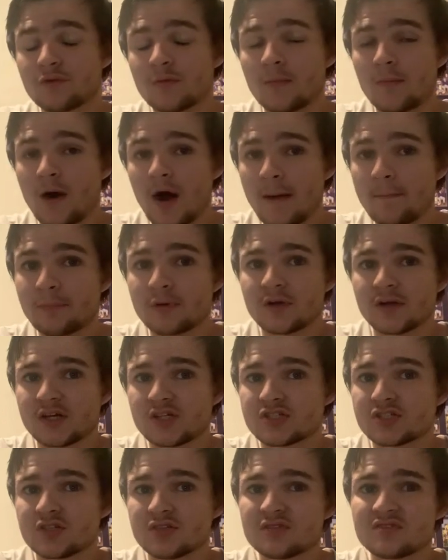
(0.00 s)
for my
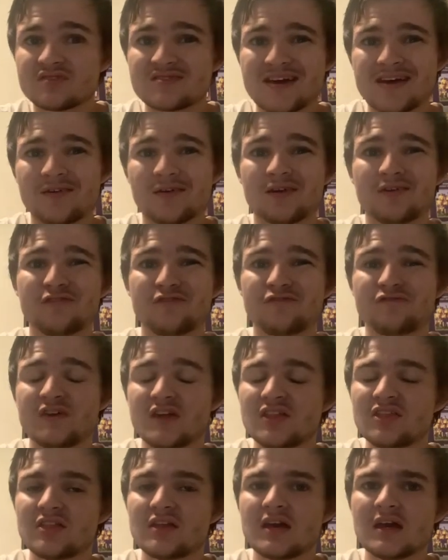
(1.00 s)
predictions. They're in
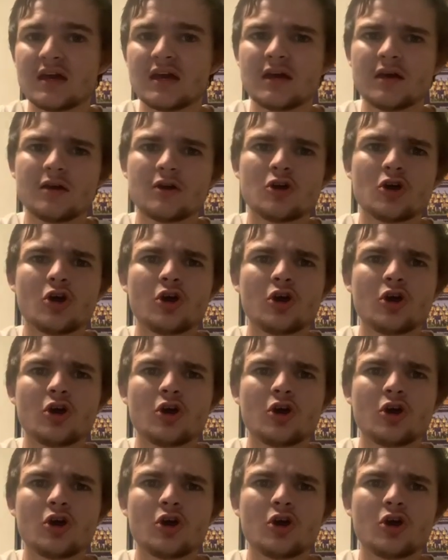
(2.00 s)
fifth here.